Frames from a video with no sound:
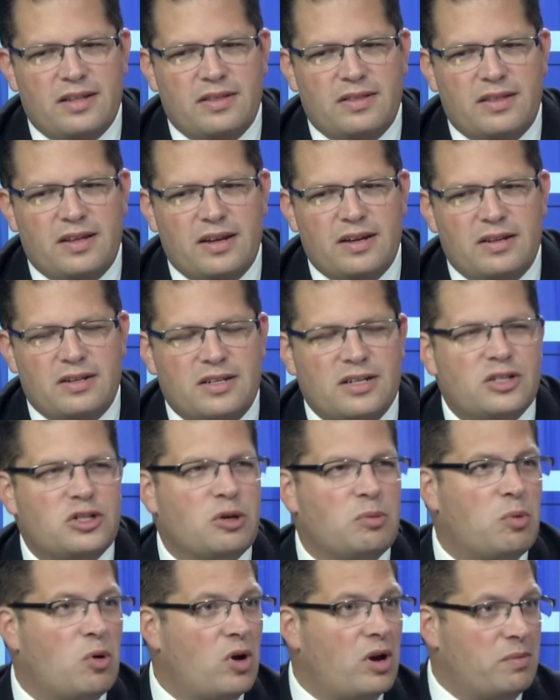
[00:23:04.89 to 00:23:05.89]
the
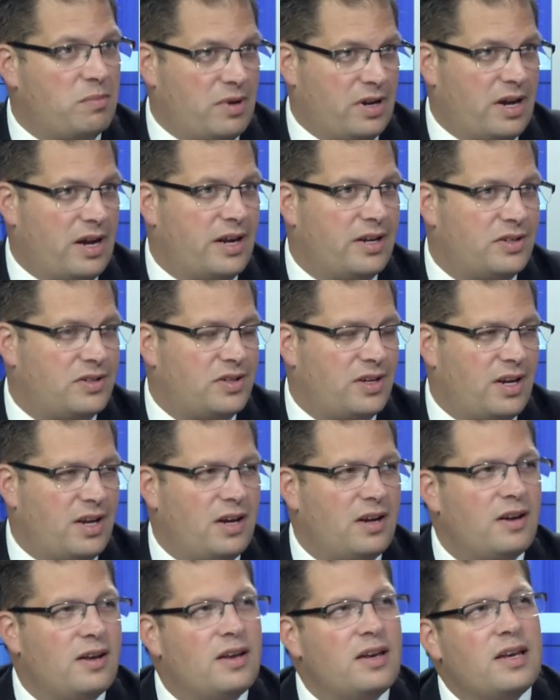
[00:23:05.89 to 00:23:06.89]
disappointment I
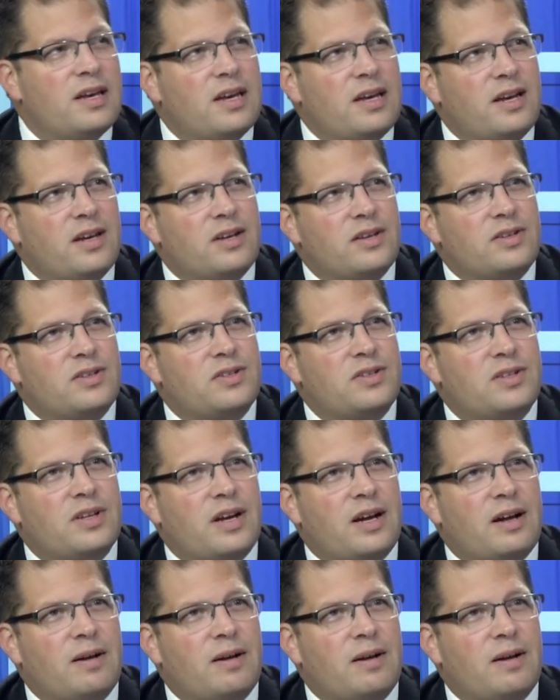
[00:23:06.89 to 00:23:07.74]
see is